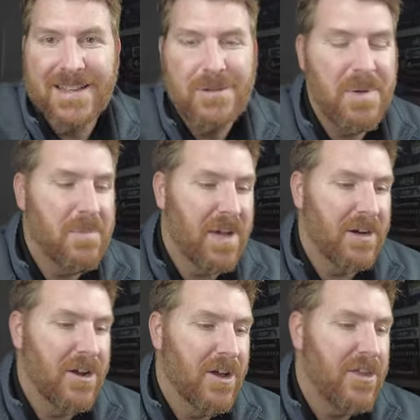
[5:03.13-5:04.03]
Could be
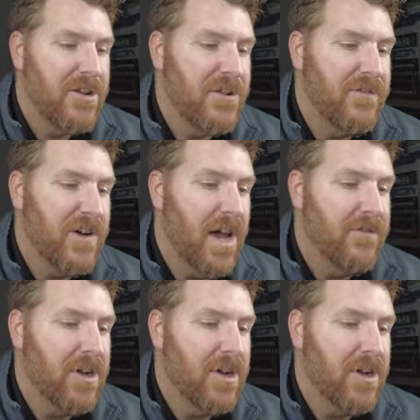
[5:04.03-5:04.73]
better. $35.